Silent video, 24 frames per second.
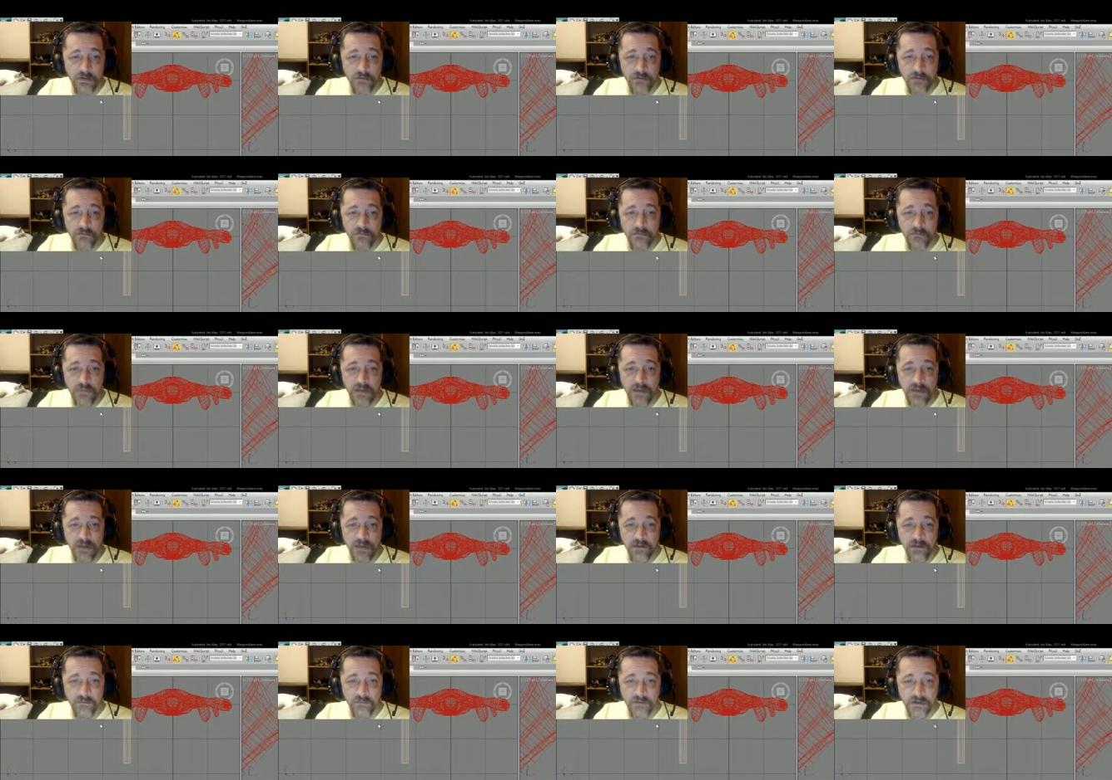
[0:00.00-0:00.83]

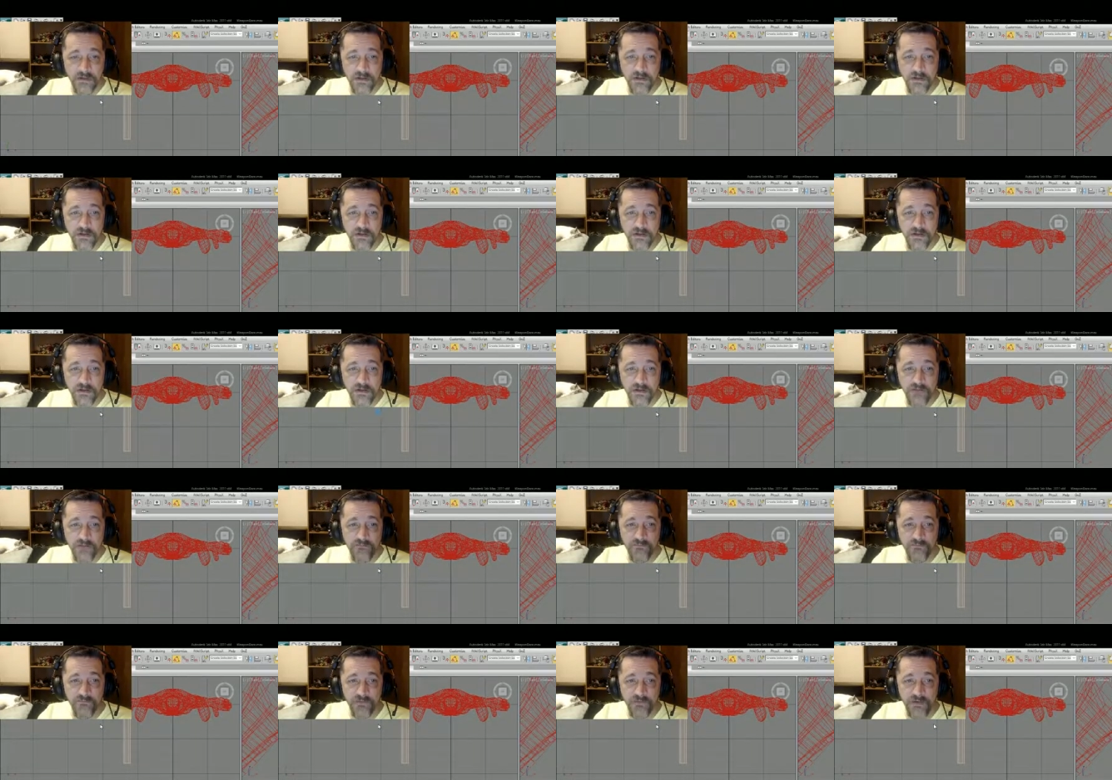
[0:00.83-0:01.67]
making a miniature,
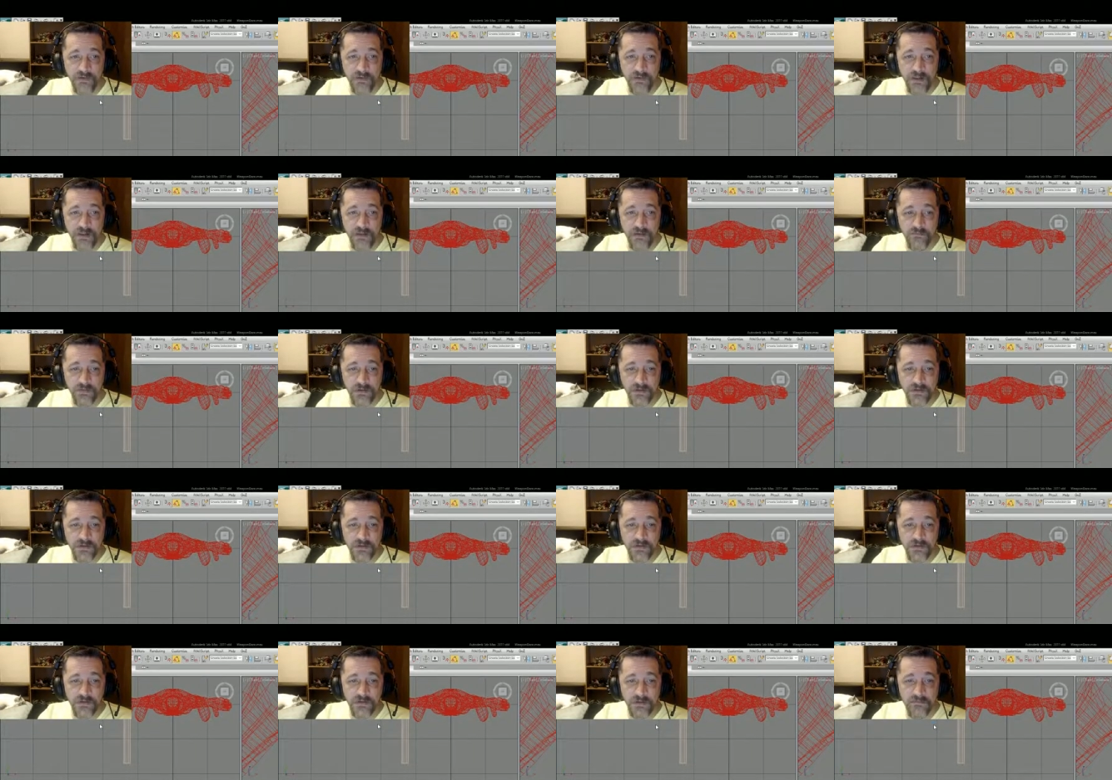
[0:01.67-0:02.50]
for the same
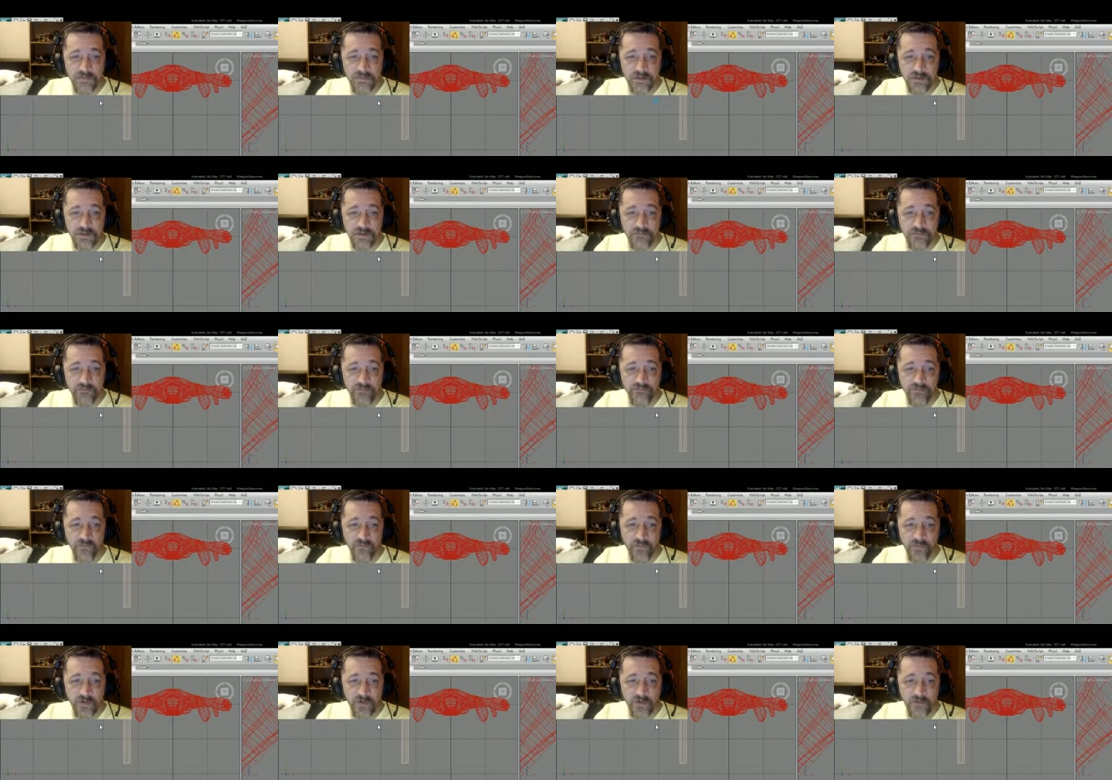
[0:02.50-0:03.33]
reasons I've said before.